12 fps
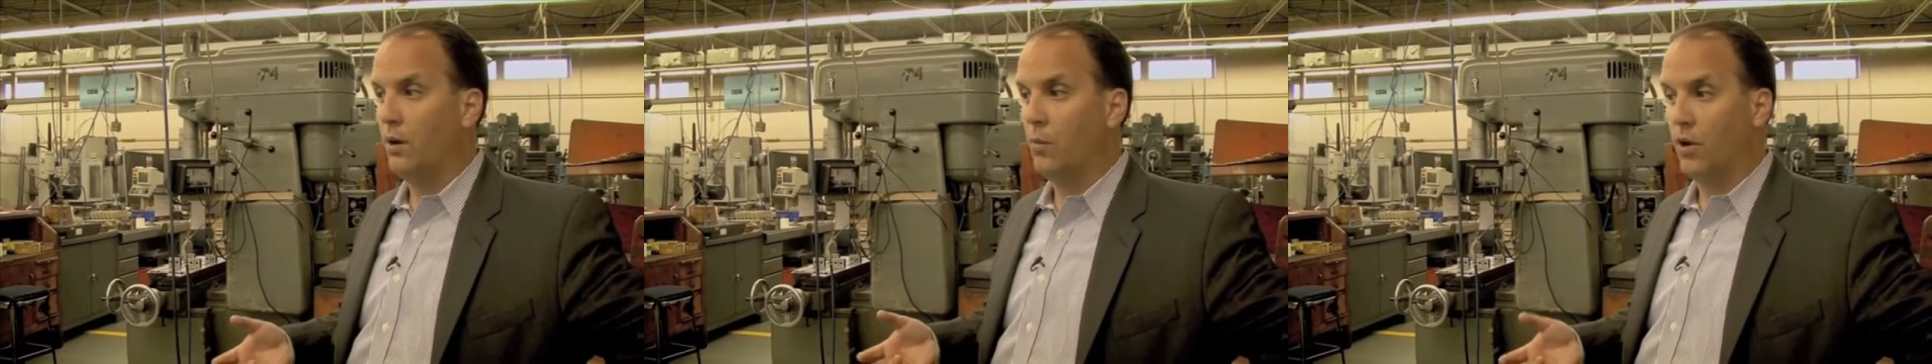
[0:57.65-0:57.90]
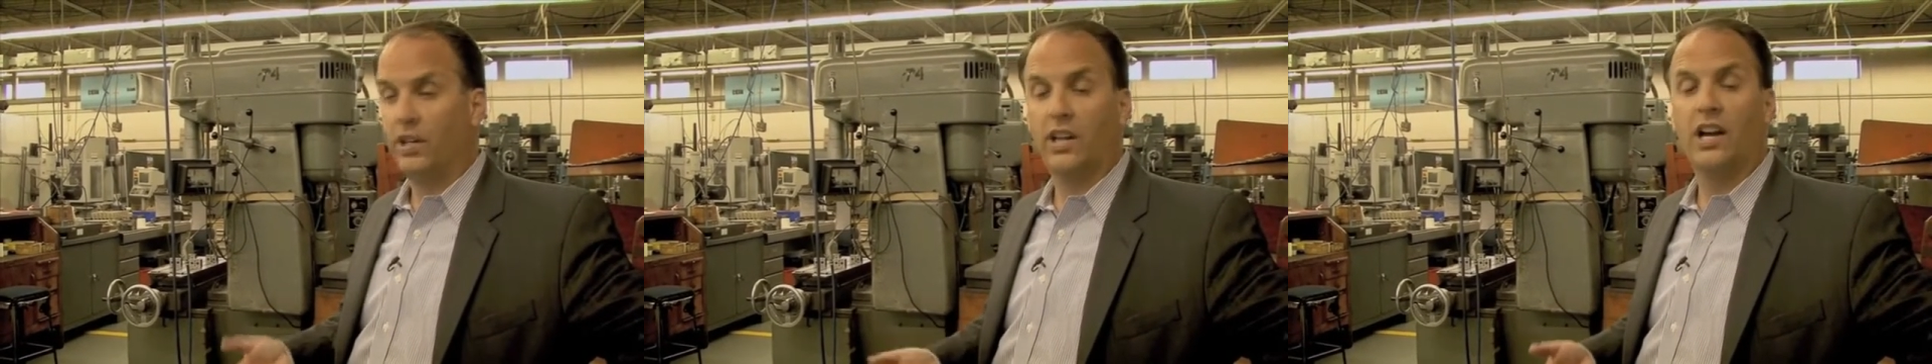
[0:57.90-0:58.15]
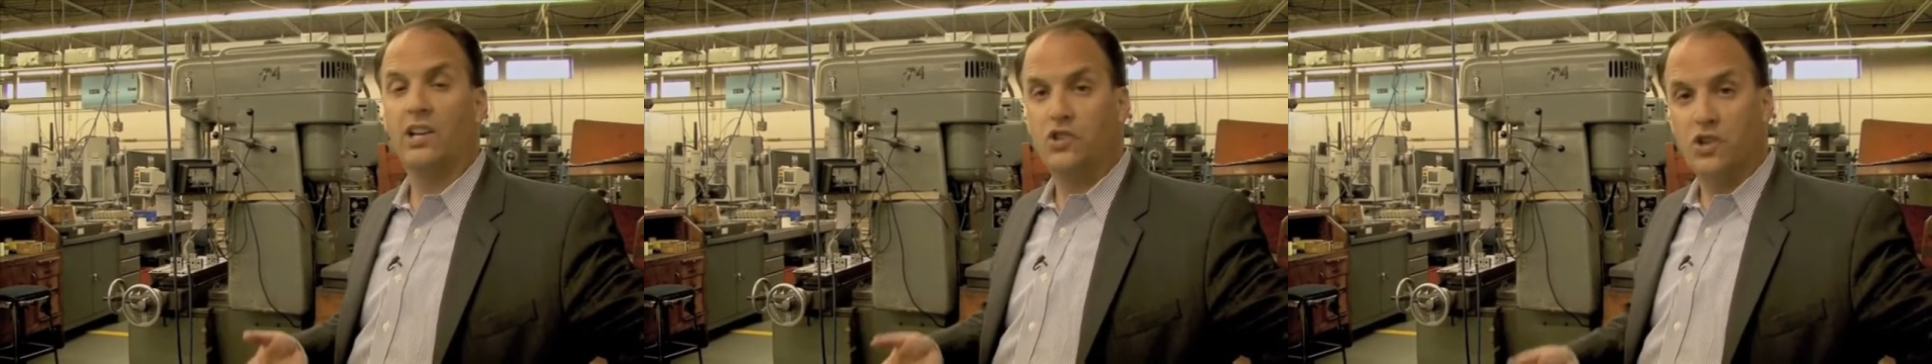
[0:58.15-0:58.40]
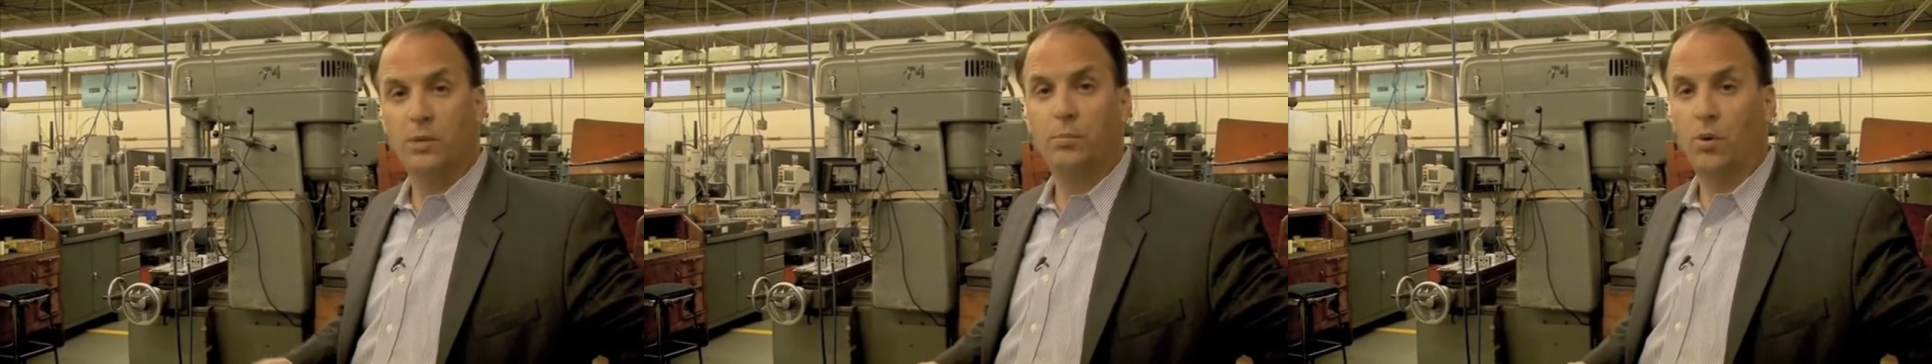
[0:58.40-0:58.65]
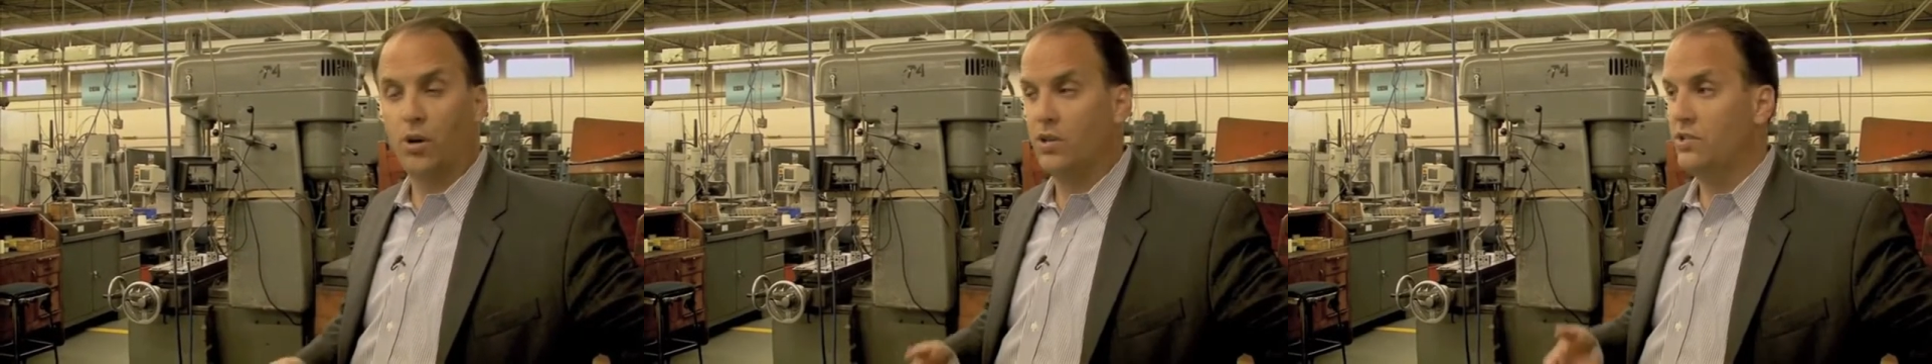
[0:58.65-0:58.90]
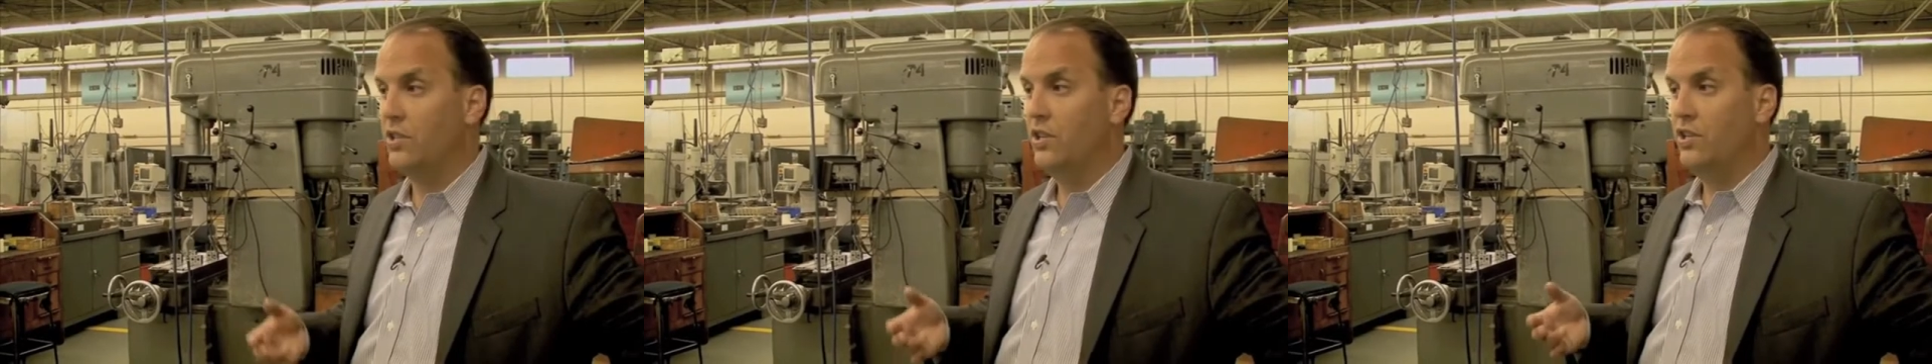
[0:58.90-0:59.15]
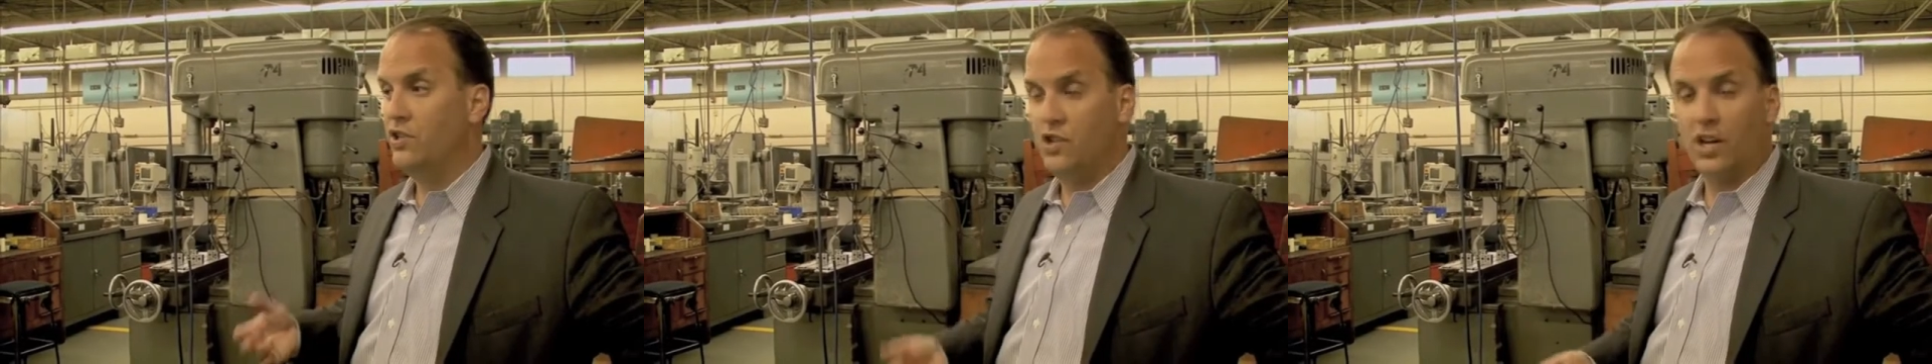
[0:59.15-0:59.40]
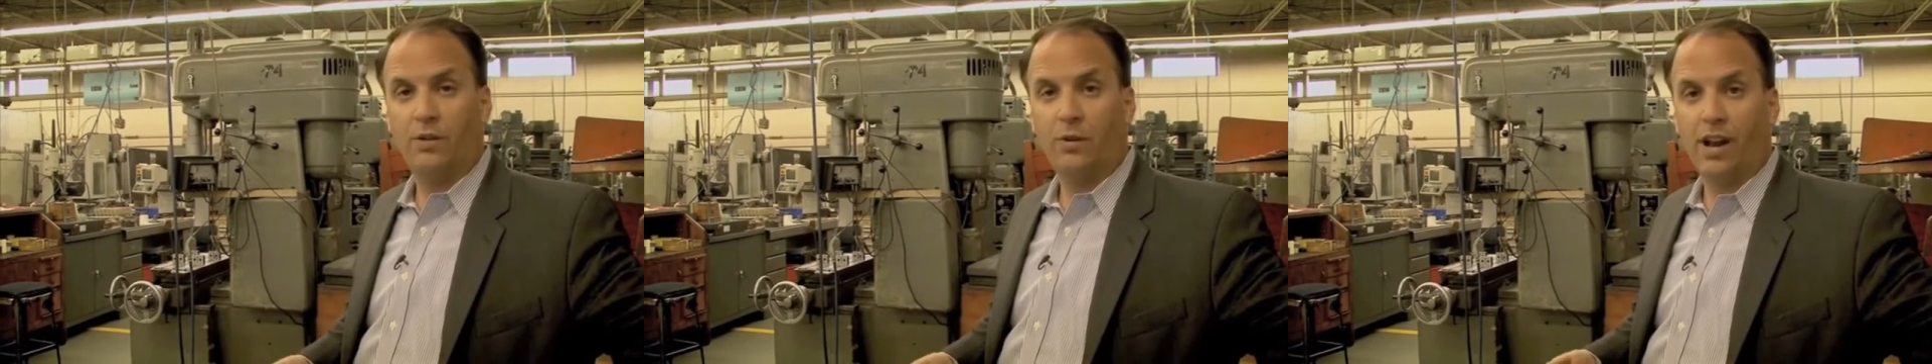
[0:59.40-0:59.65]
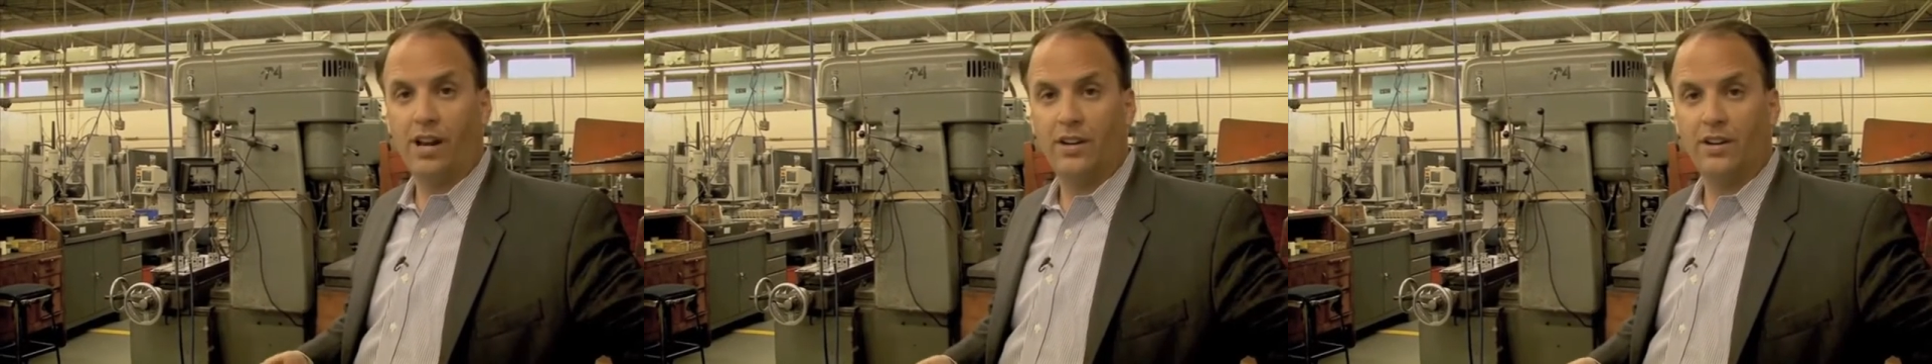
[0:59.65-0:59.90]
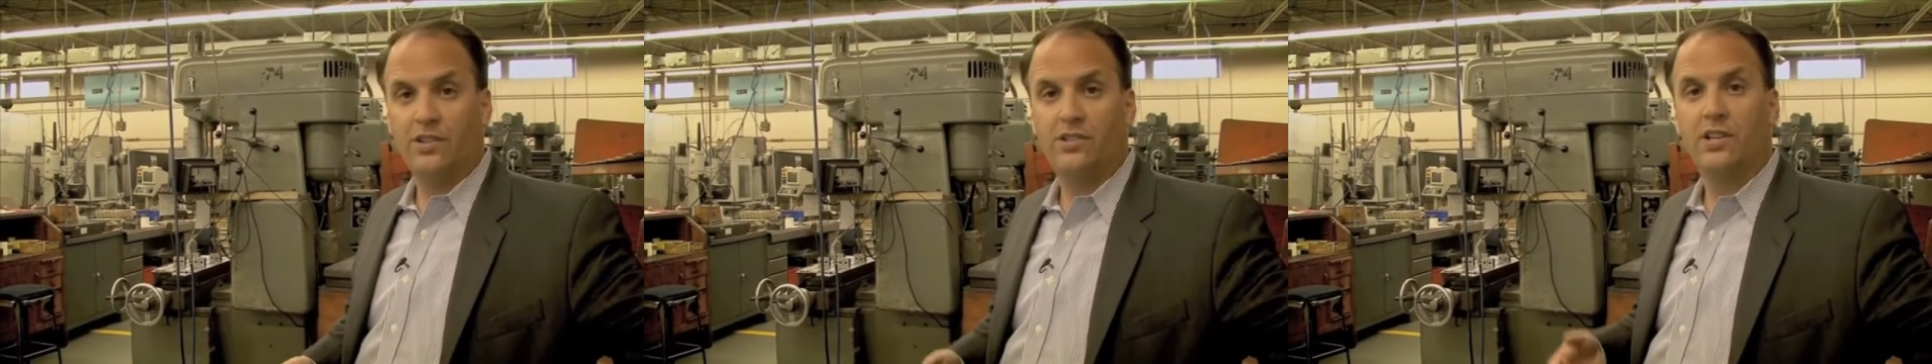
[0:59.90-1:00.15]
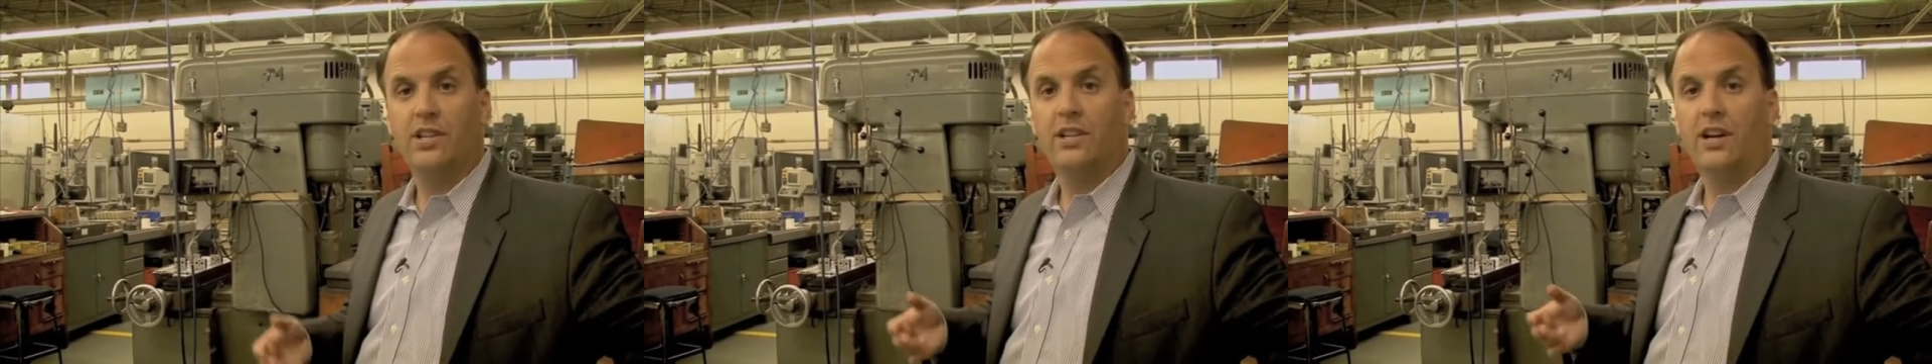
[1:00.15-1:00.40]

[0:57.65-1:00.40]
working on jig bores, jig grinders,